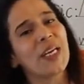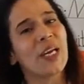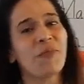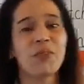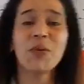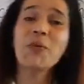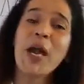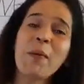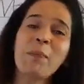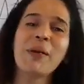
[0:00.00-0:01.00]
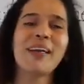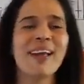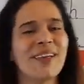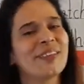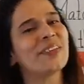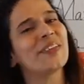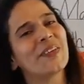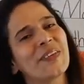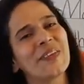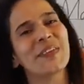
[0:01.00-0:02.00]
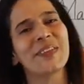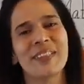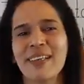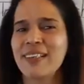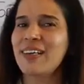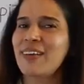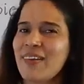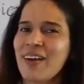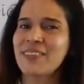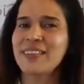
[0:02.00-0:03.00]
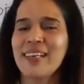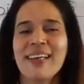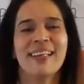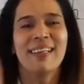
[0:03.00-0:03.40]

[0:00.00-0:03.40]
if you happy and you know, turn around.